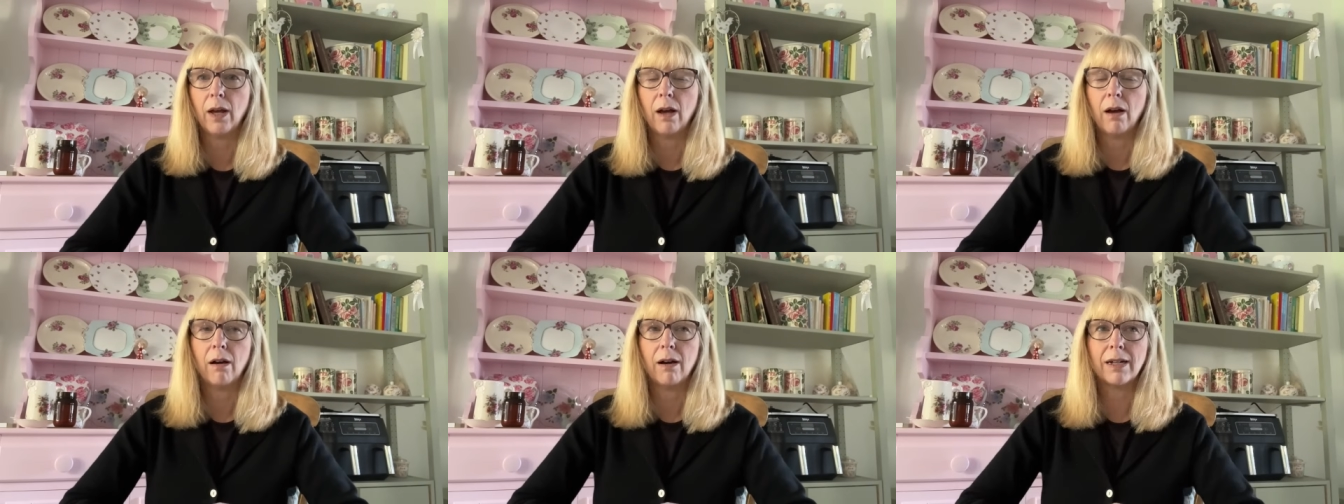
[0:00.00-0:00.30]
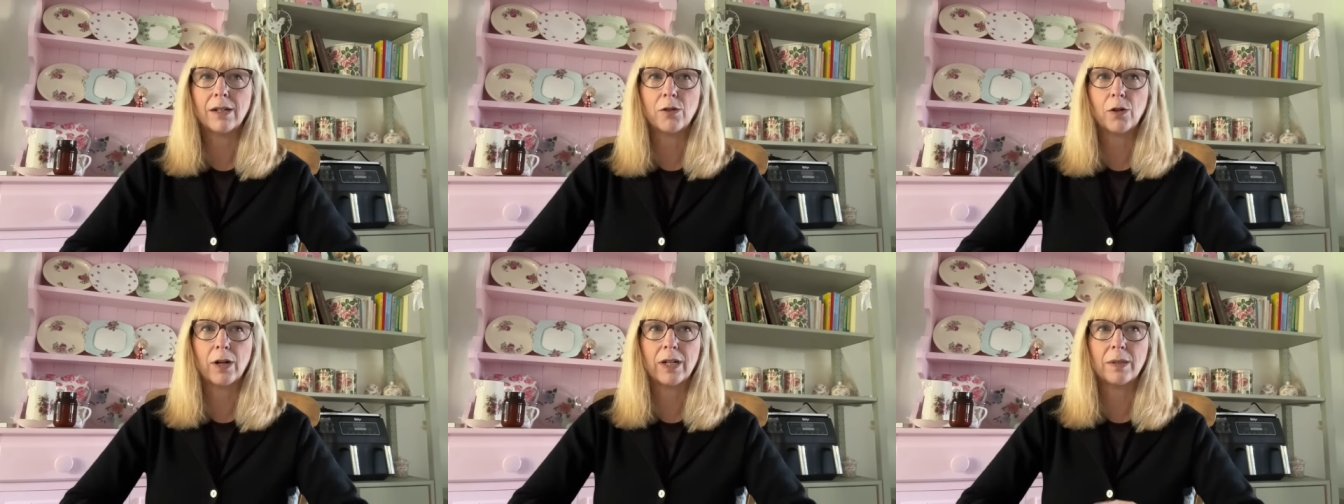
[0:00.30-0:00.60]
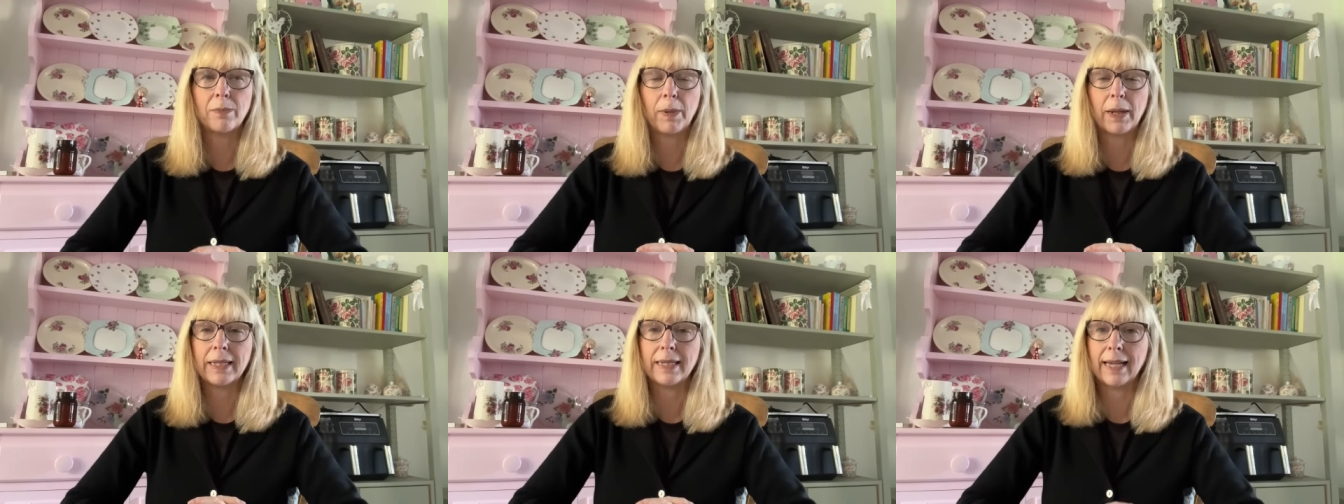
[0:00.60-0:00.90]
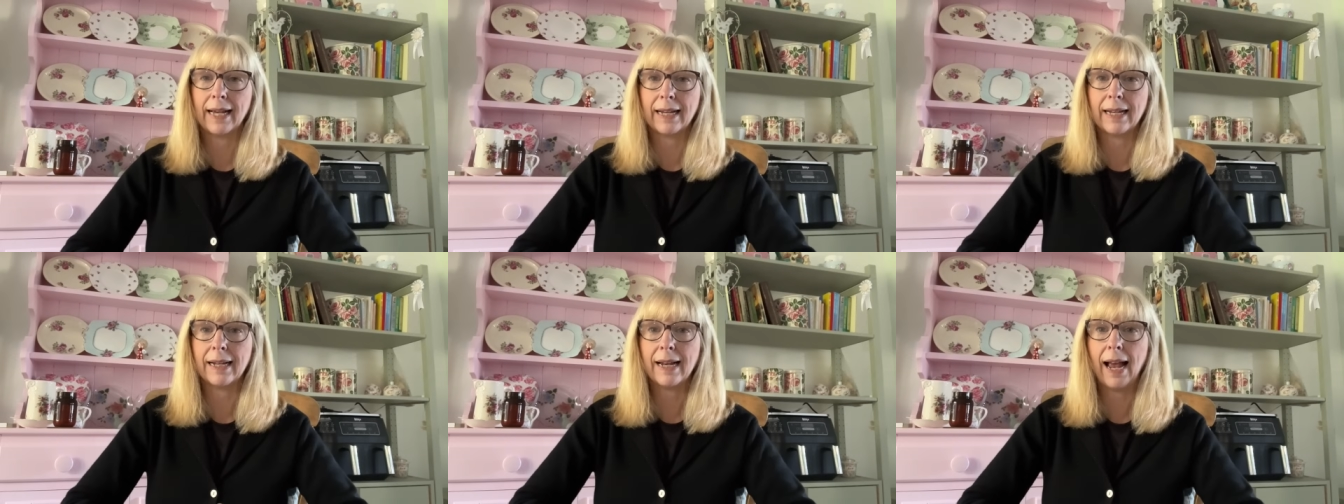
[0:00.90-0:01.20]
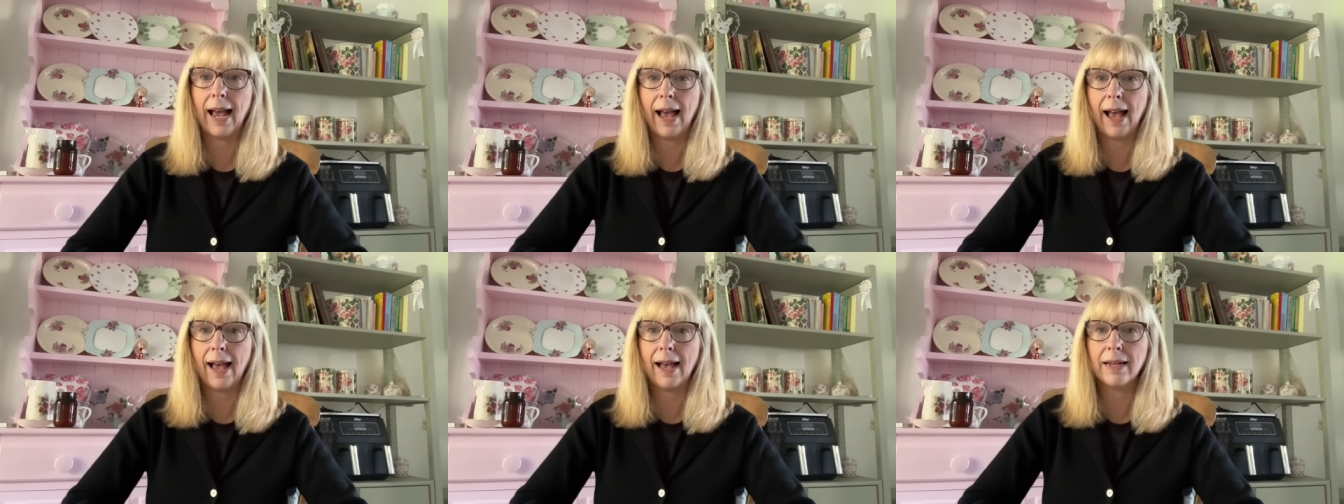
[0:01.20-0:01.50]
I try to buy
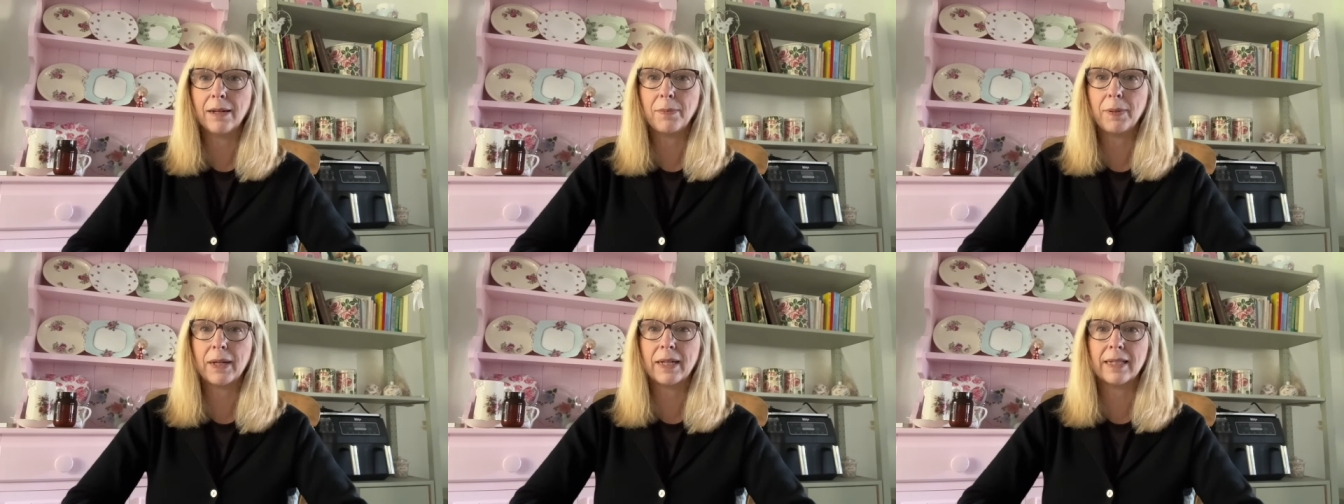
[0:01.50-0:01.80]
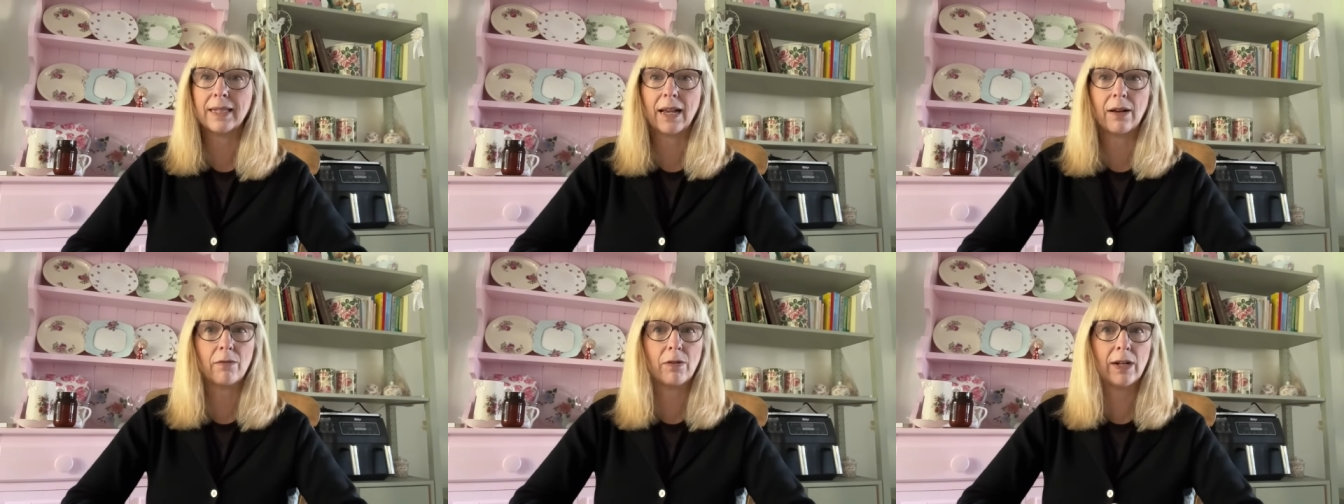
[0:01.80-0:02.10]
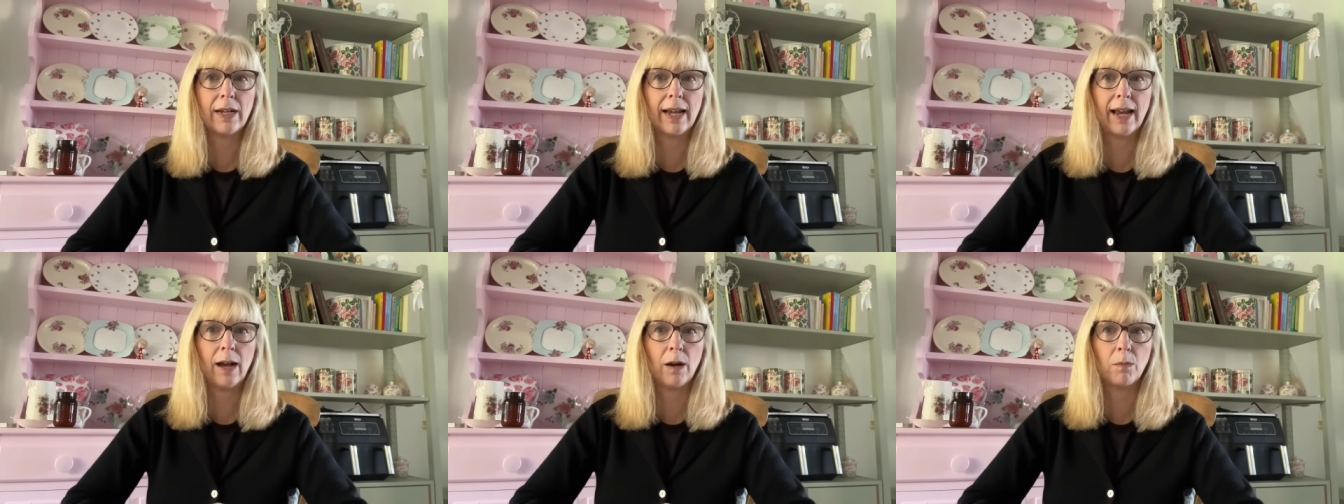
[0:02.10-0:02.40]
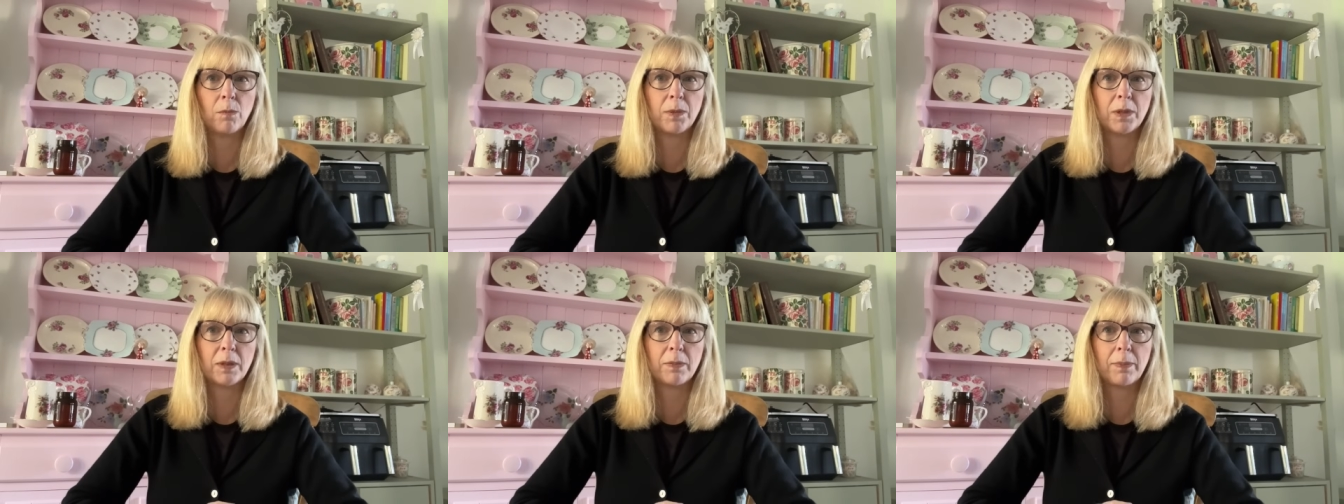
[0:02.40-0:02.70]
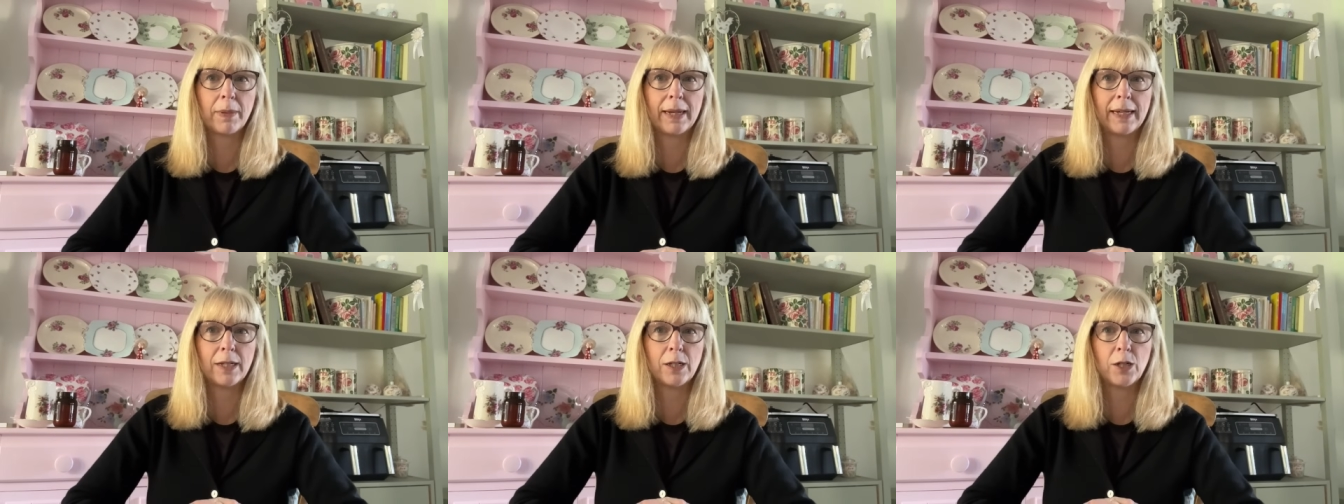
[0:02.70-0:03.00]
secondhand because that really helps
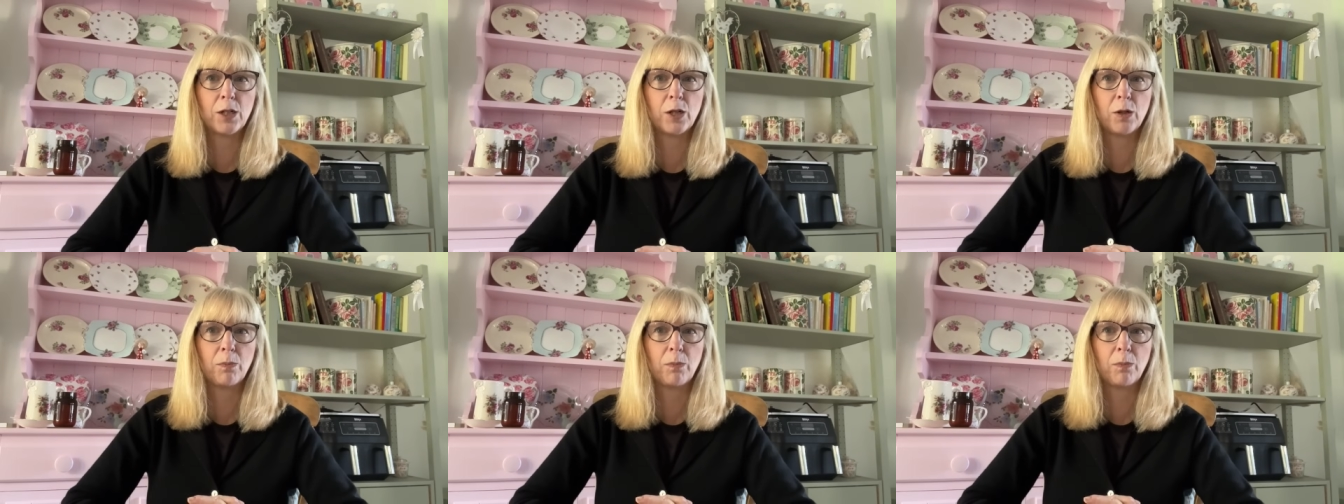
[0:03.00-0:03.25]
me to